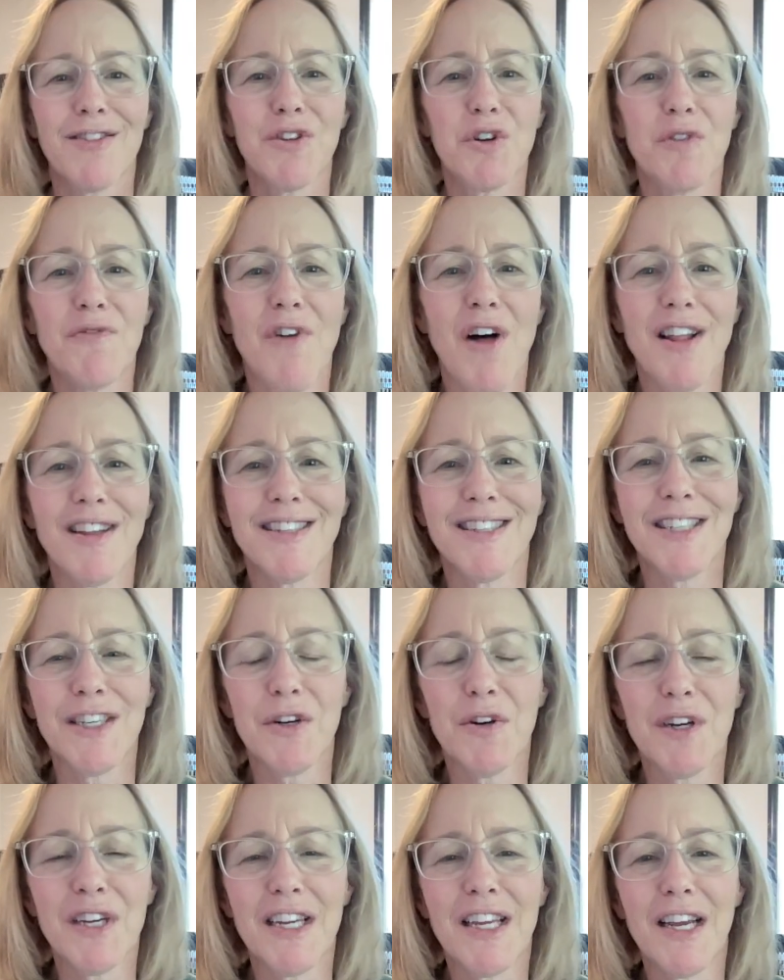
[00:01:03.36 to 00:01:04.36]
little
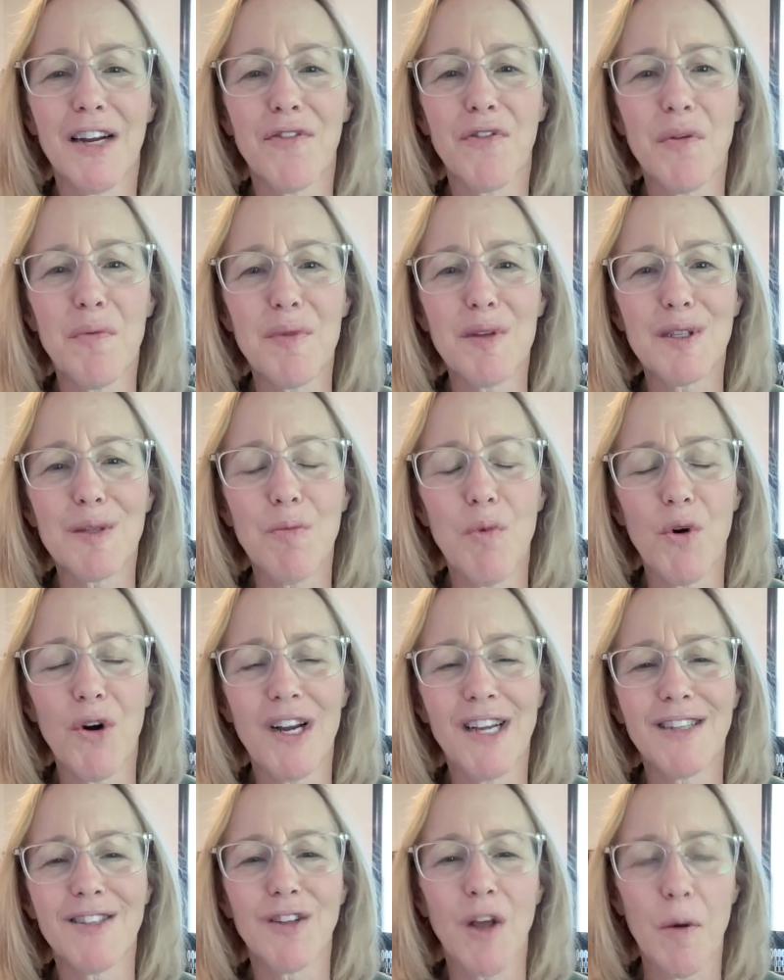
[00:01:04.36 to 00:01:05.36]
volunteering gig from this
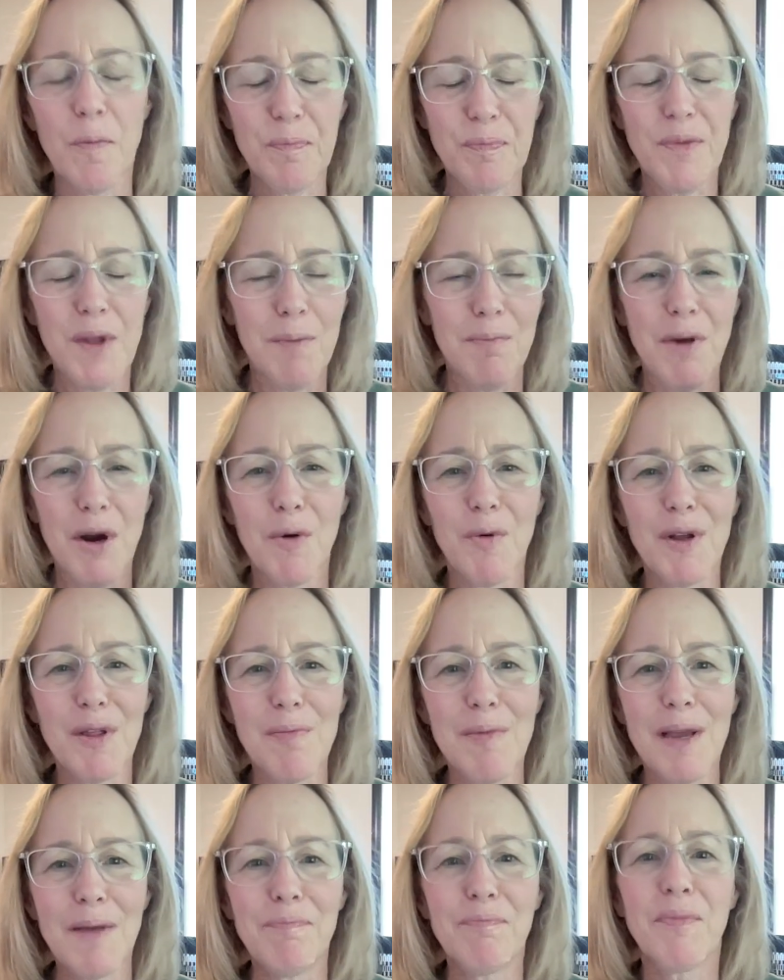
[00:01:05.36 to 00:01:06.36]
morning. So bear
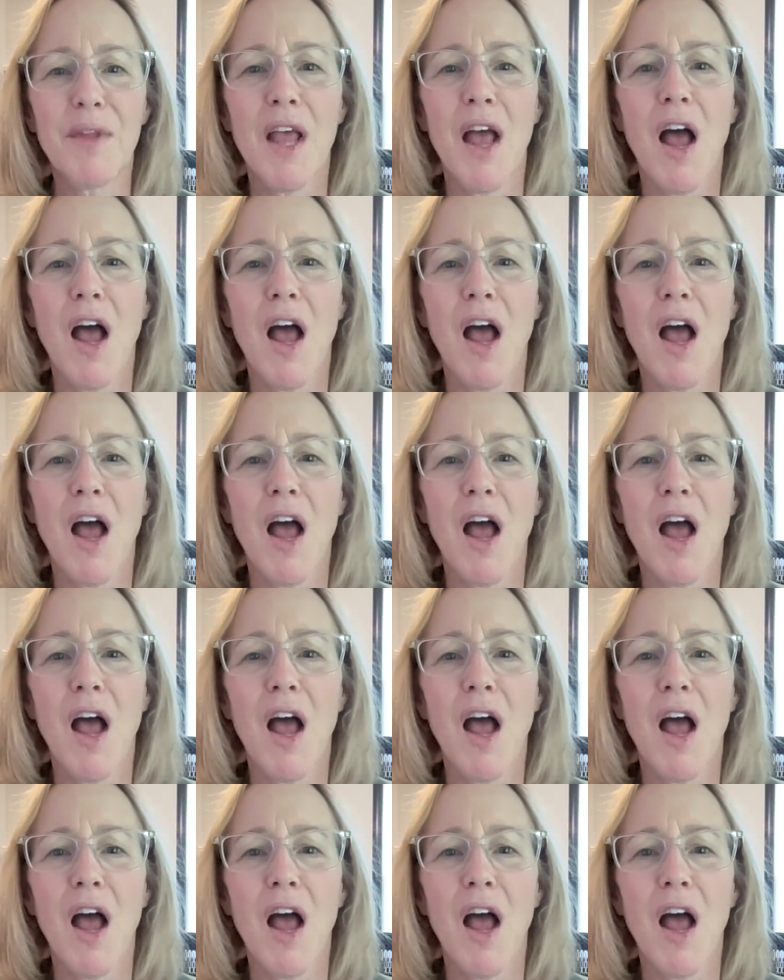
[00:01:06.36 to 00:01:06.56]
with me.